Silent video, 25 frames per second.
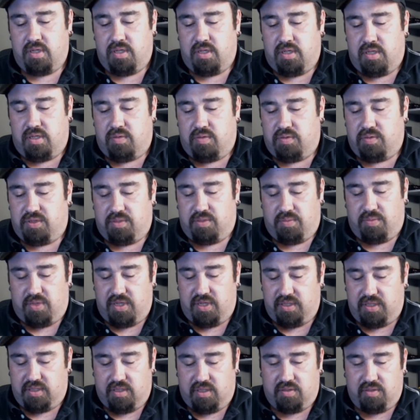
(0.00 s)
there was some
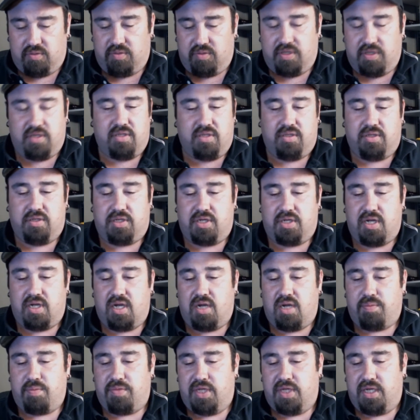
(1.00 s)
things I was reading in the
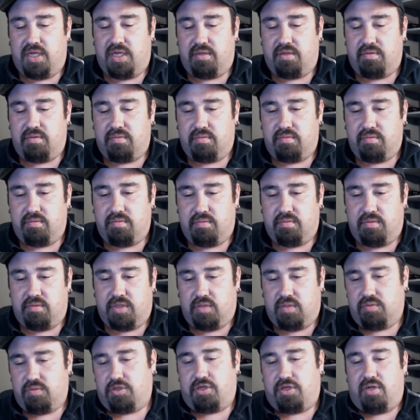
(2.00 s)
shop that
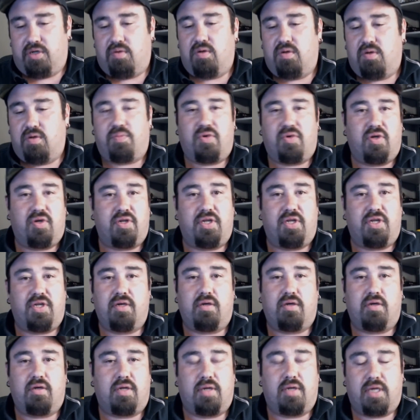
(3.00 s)
don't show up on
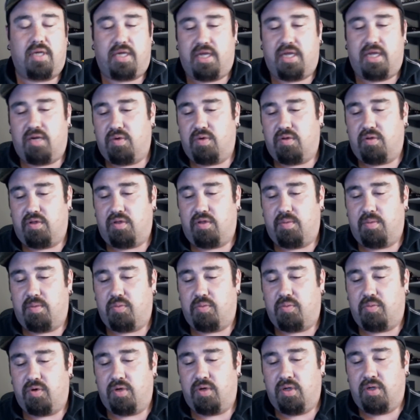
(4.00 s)
here. I can't really
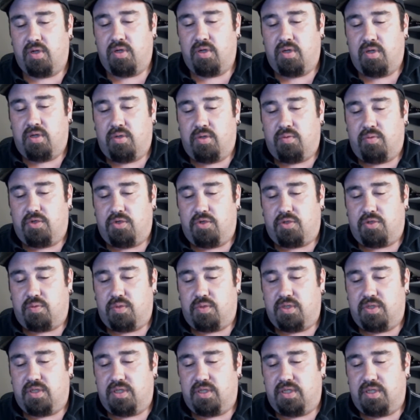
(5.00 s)
remember which
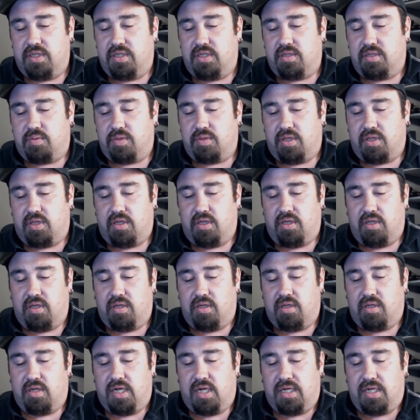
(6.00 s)
ones it is, but
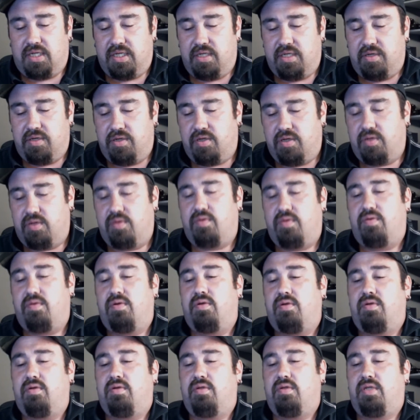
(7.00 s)
I
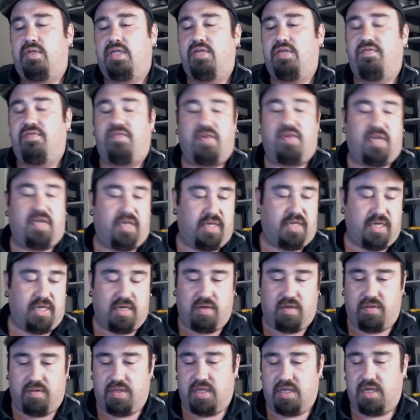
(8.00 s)
did find
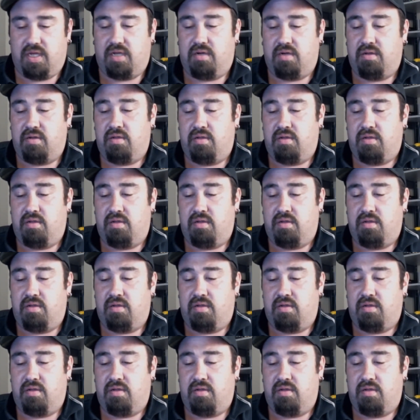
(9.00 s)
out that